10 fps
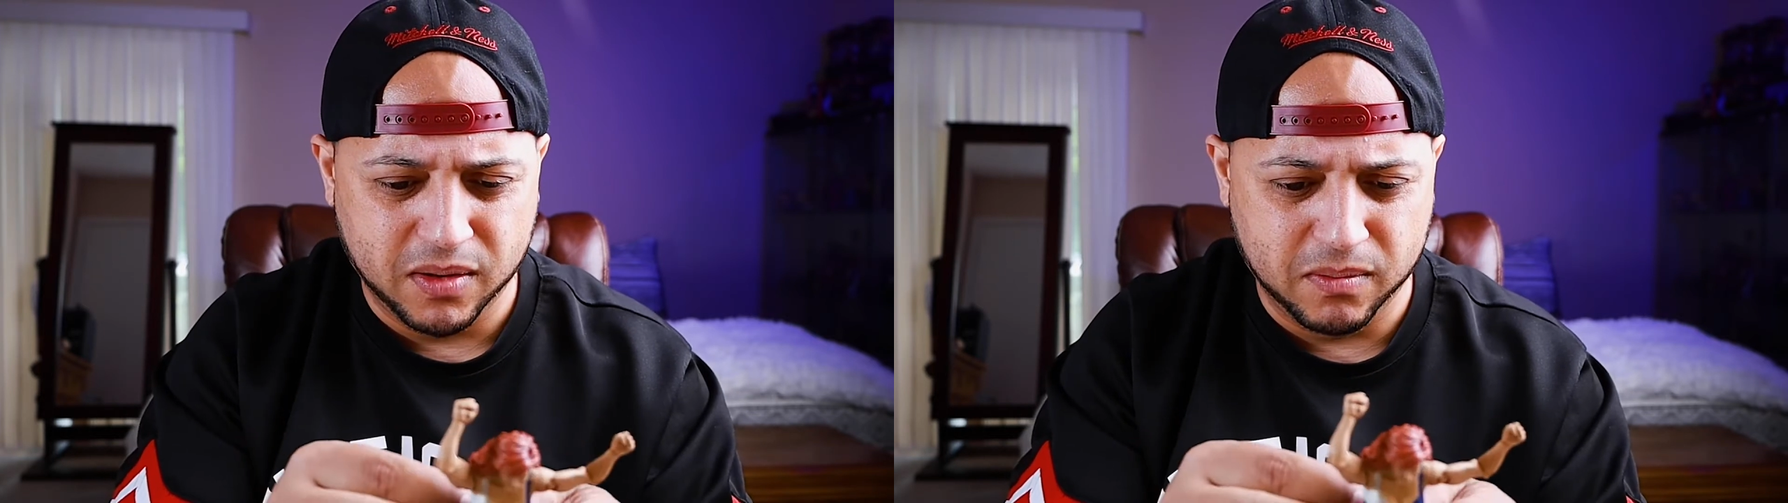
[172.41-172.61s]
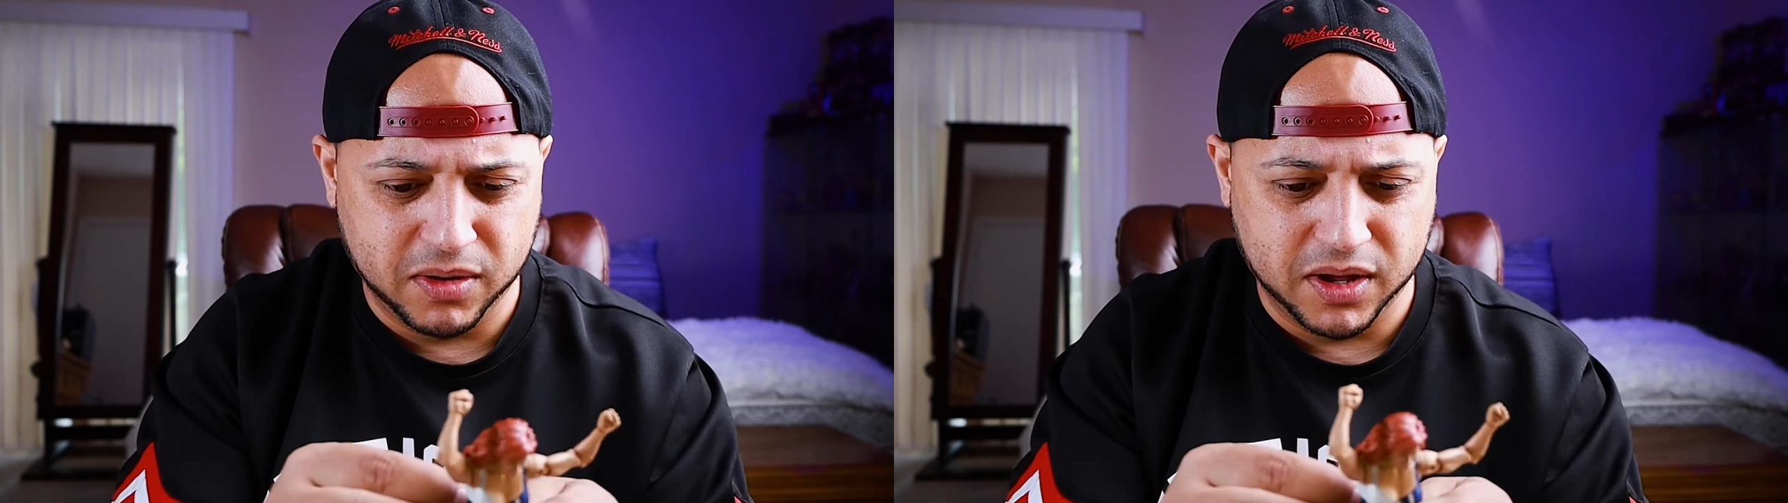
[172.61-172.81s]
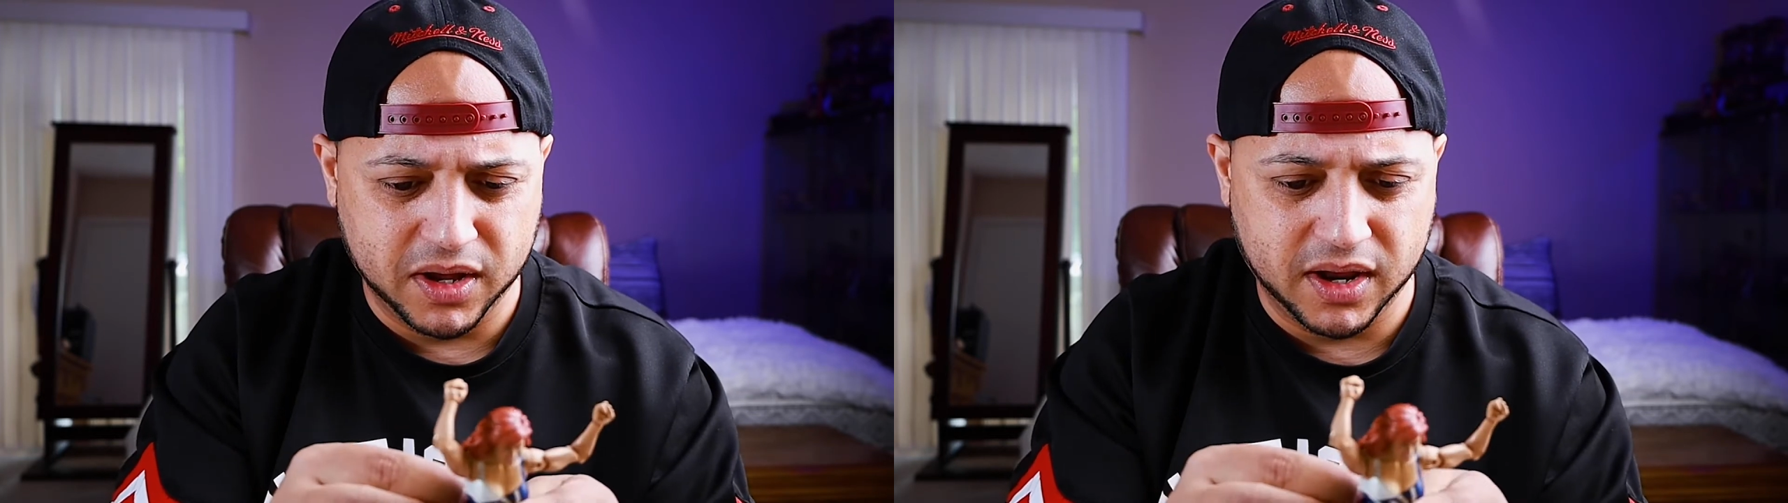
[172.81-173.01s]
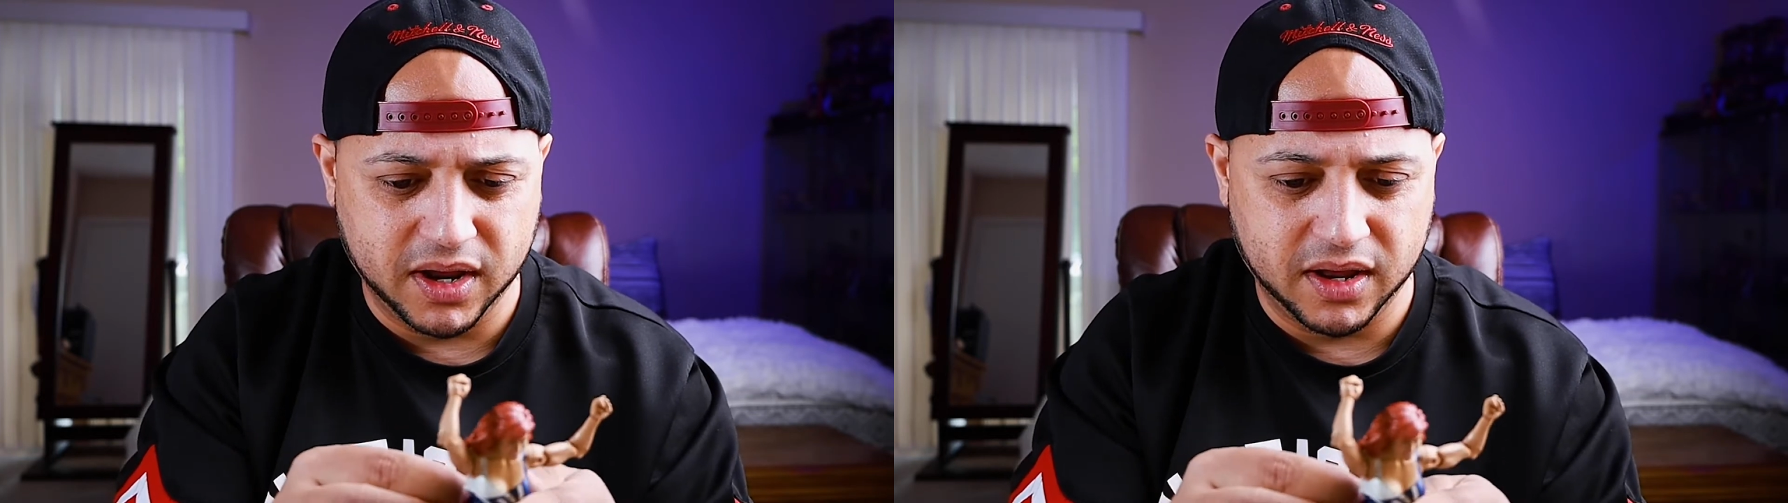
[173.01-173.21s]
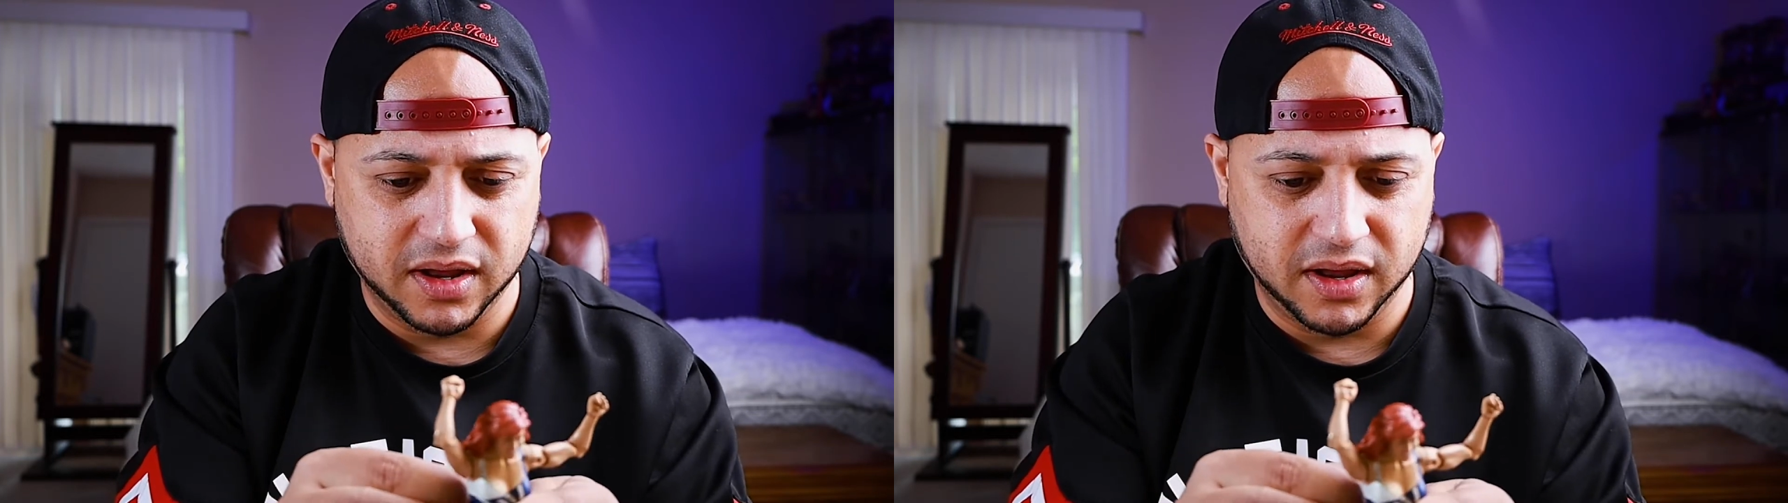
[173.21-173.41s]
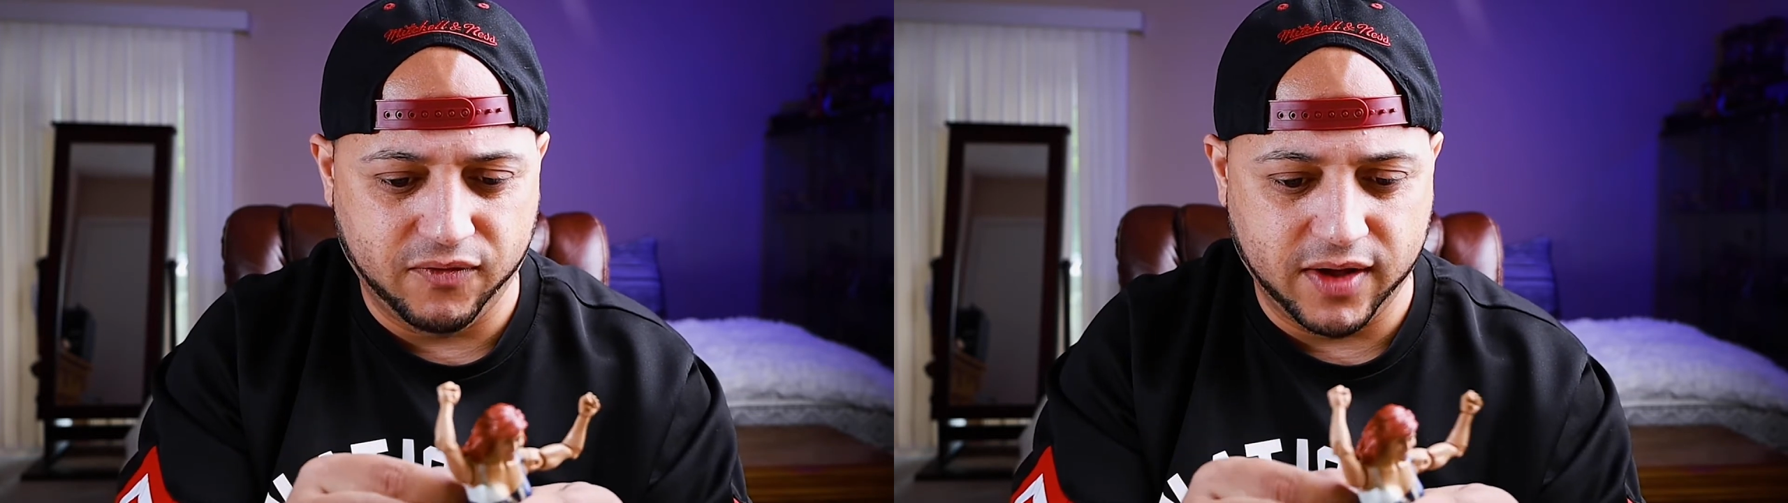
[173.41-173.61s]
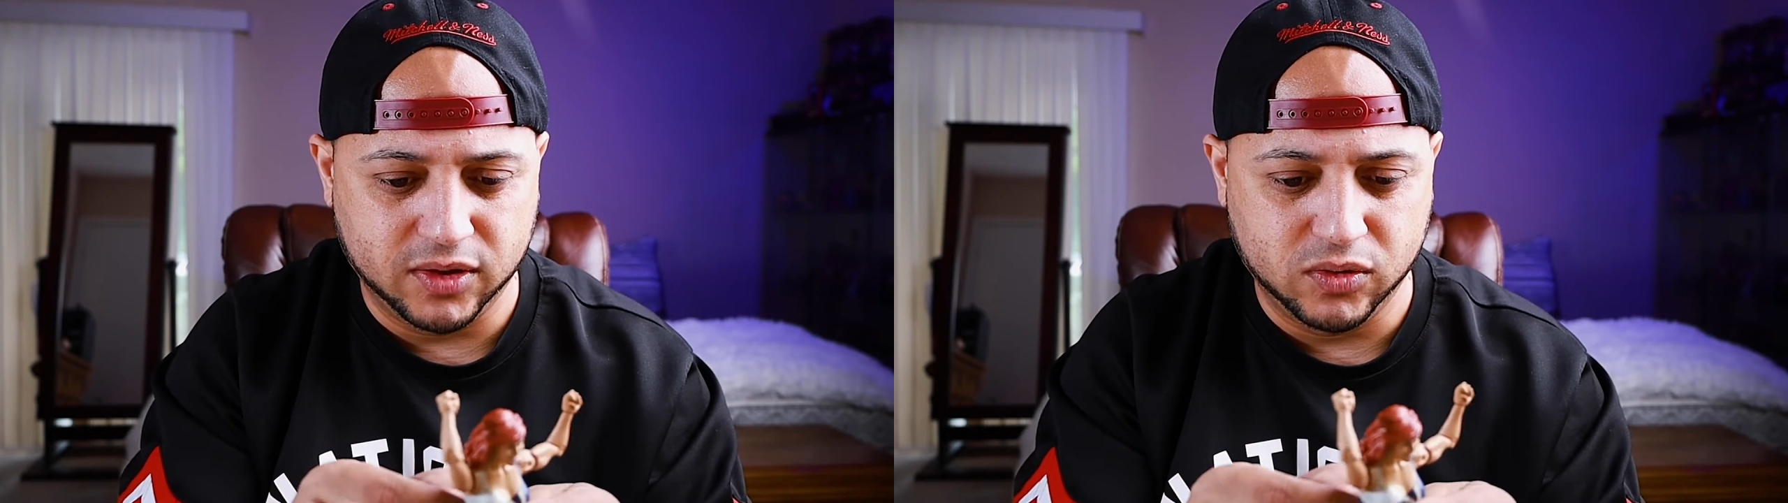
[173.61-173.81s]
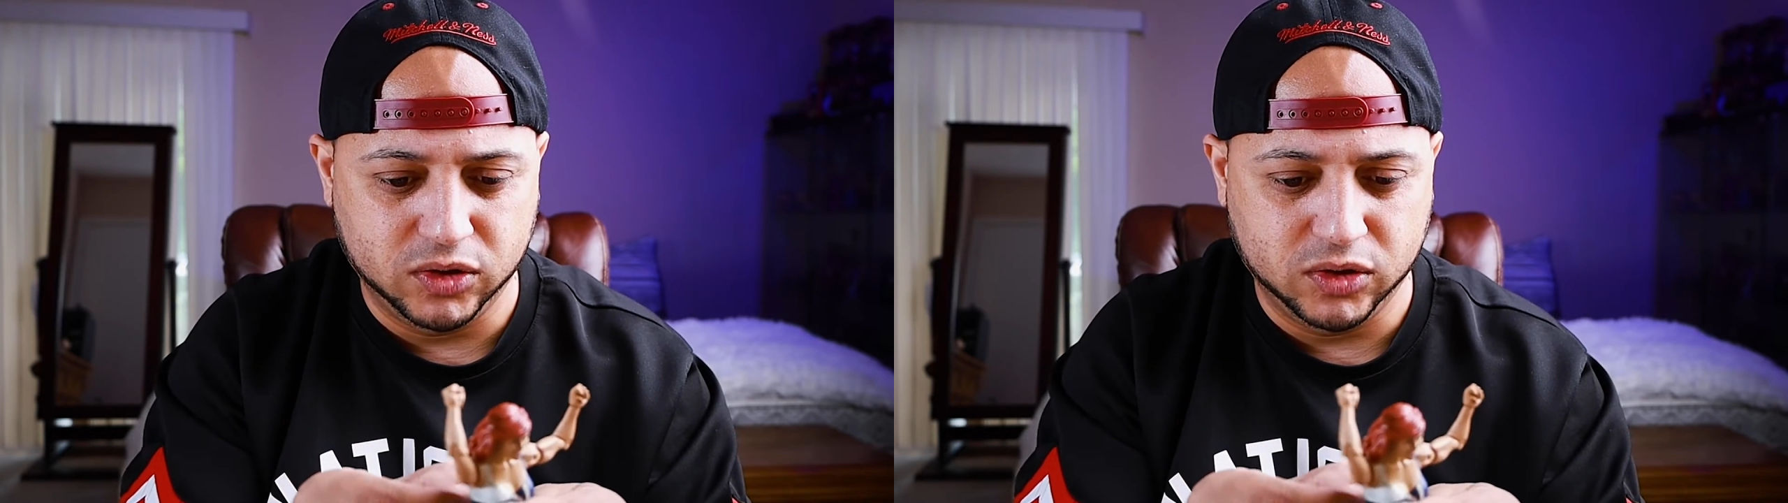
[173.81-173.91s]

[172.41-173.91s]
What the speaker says: But if I do,